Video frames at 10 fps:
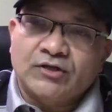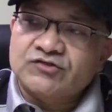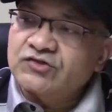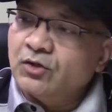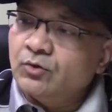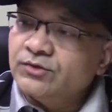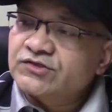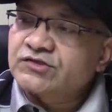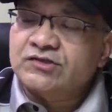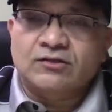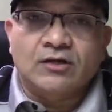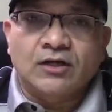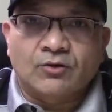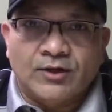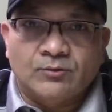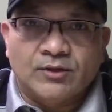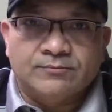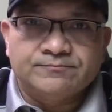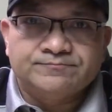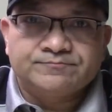so this is a great
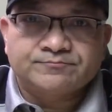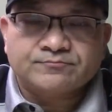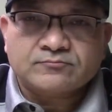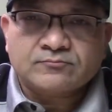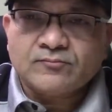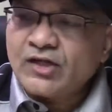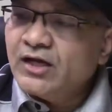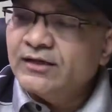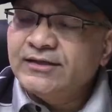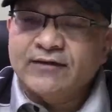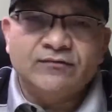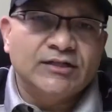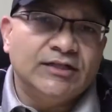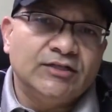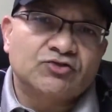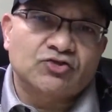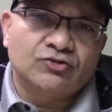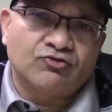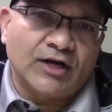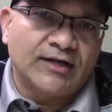one. Definitely
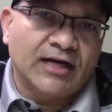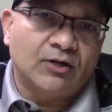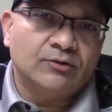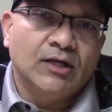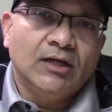should try it out.